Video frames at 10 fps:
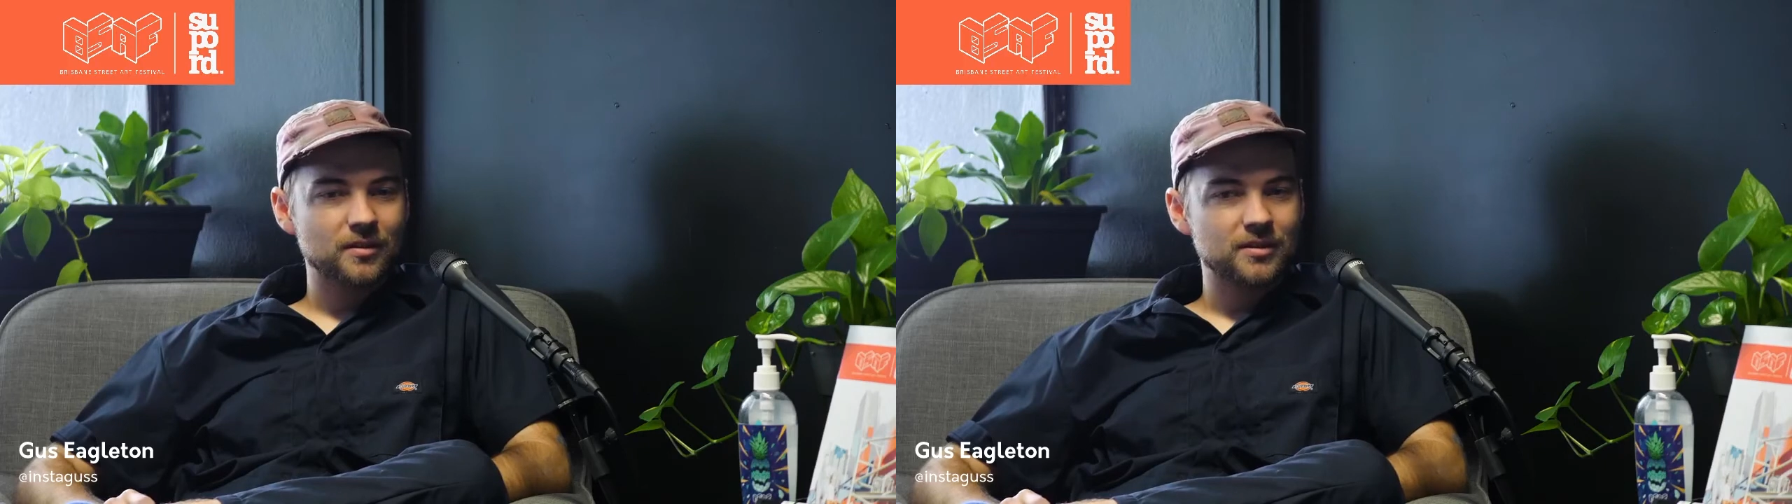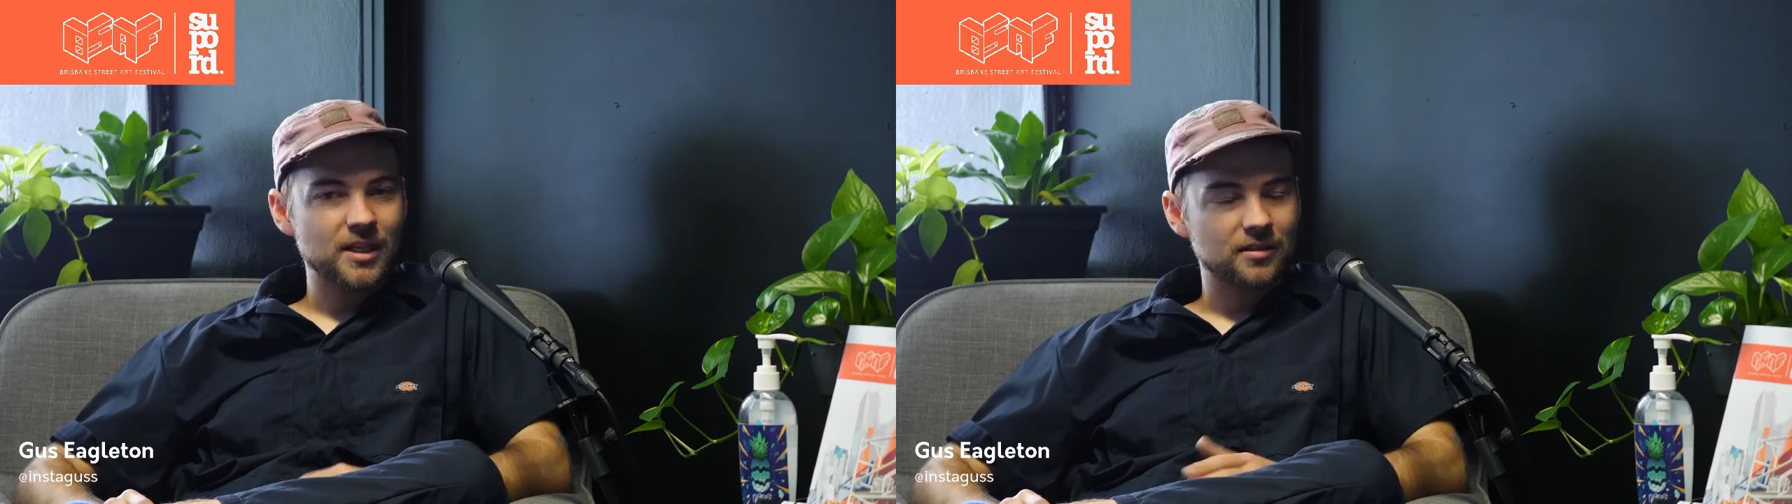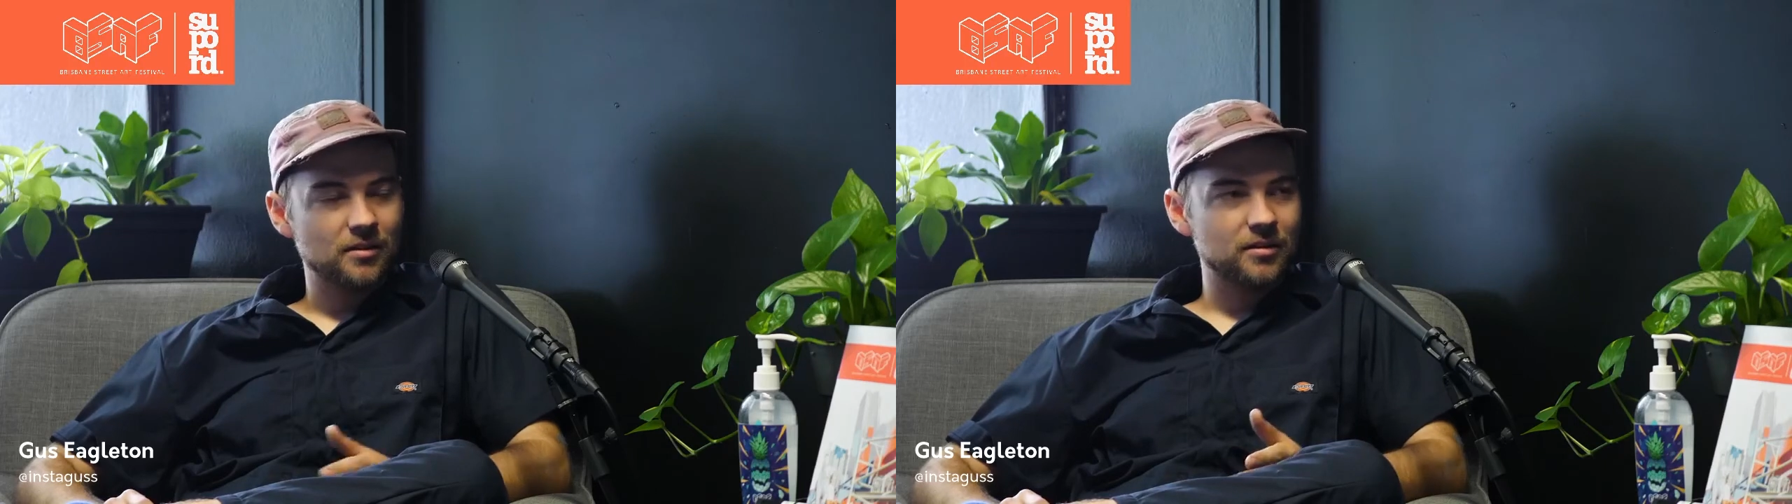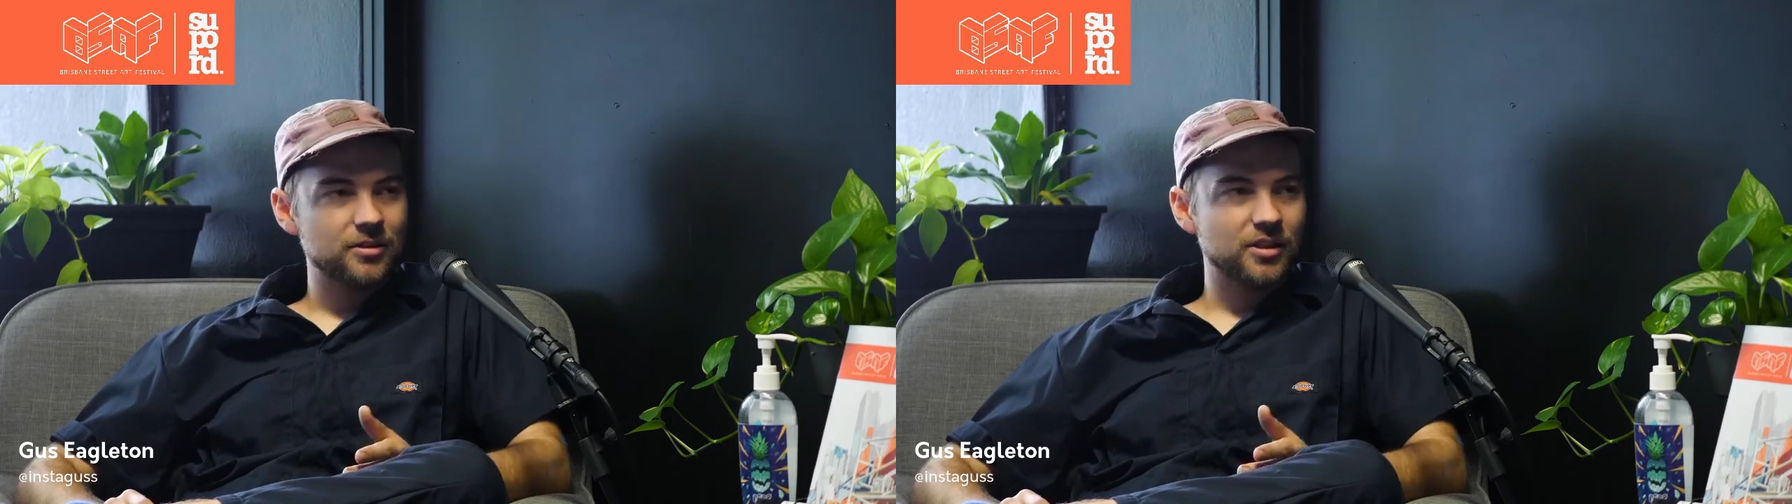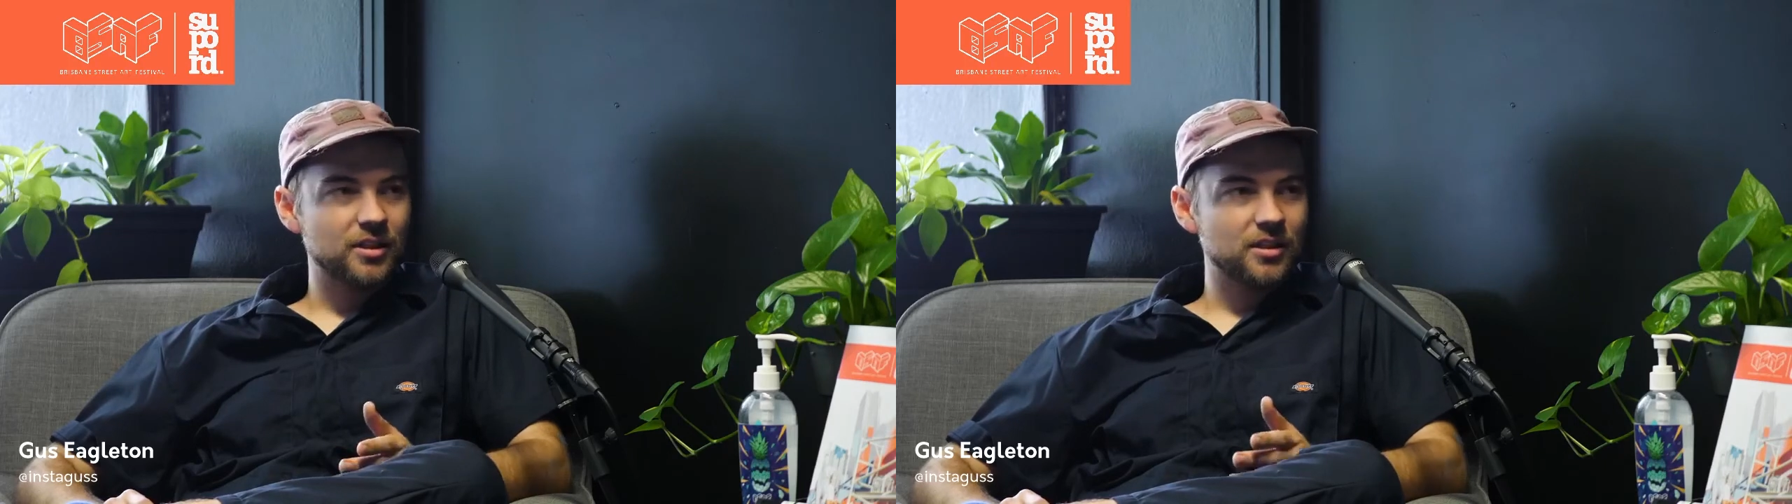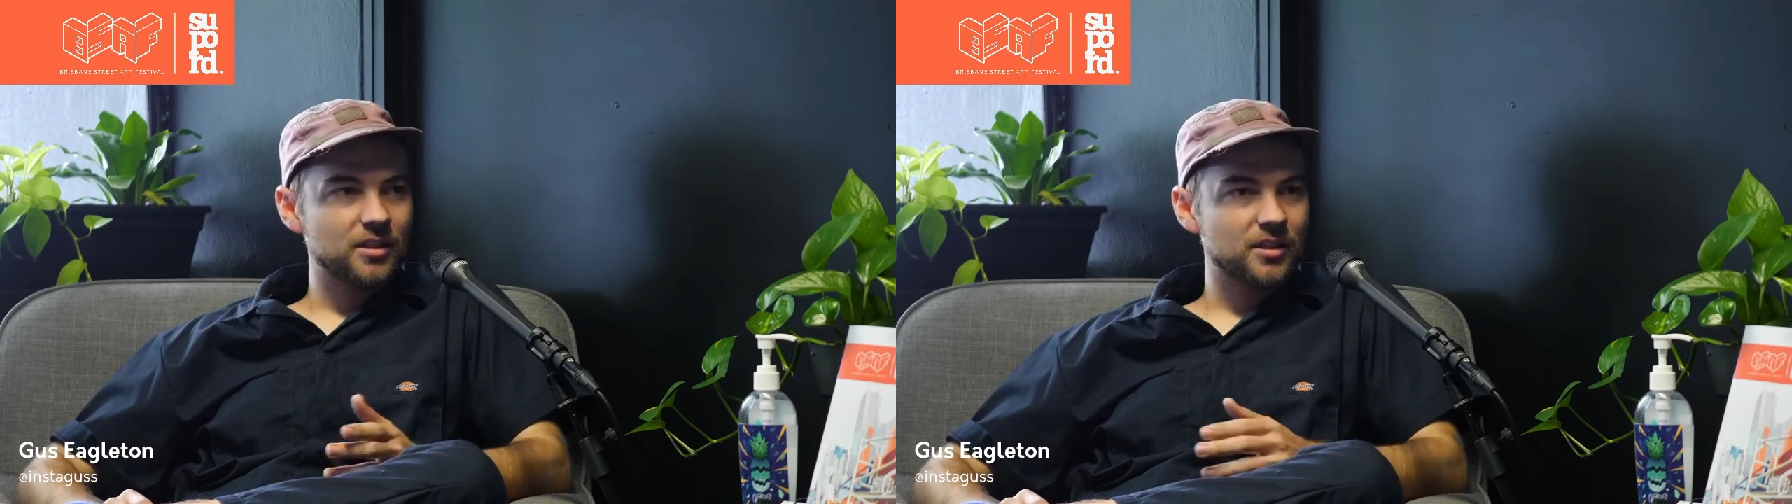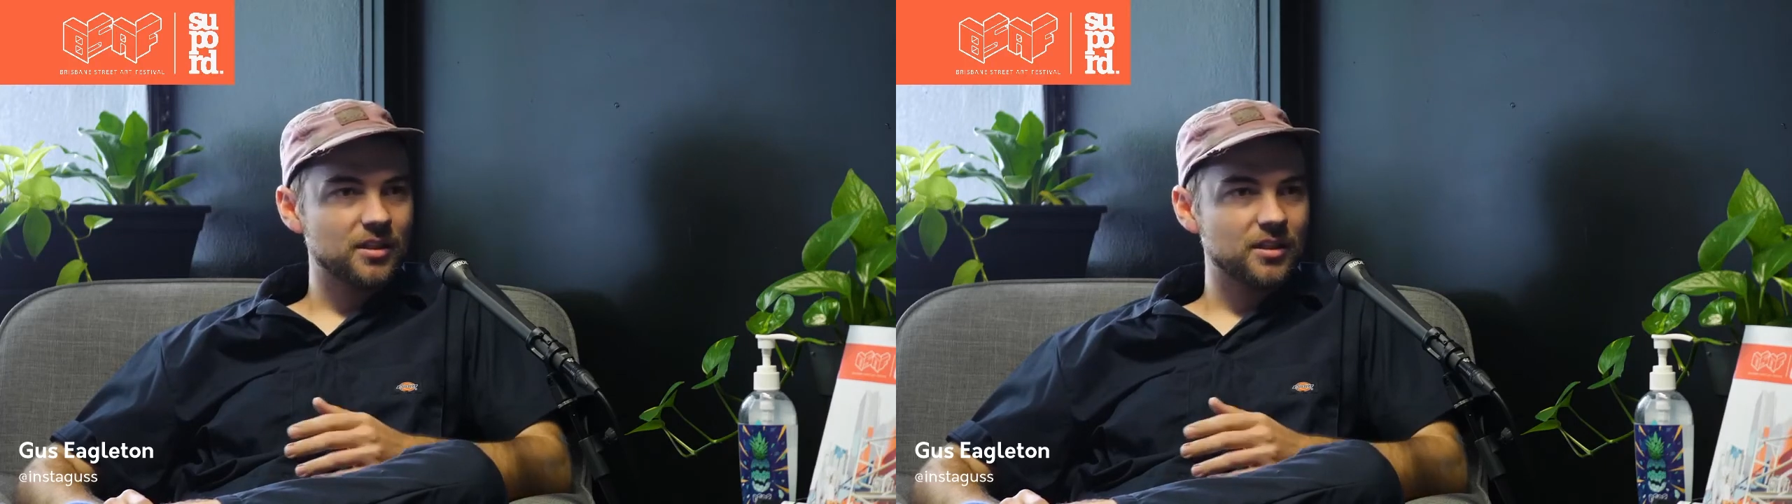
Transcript: technology